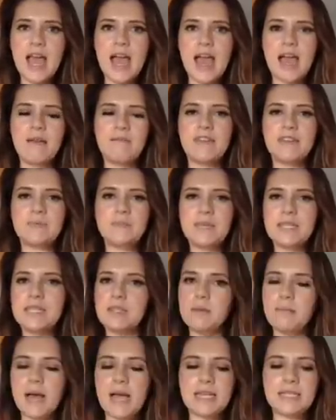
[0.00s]
There's been
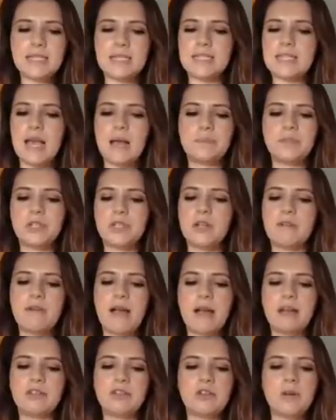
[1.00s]
some past deception
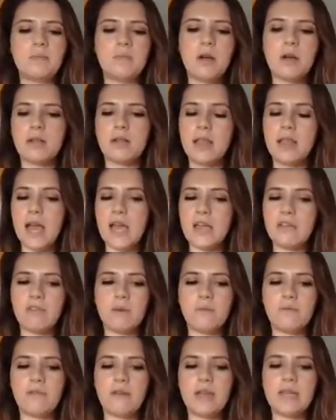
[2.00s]
around you, I'm not going to lie,
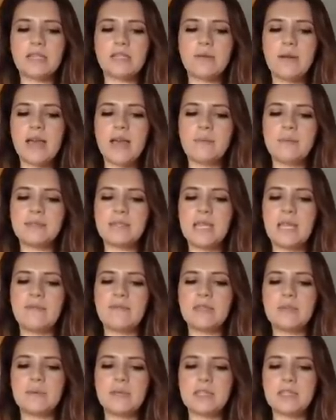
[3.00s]
group three. So I am seeing
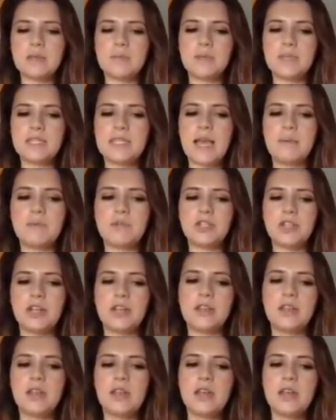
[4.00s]
there's been some deception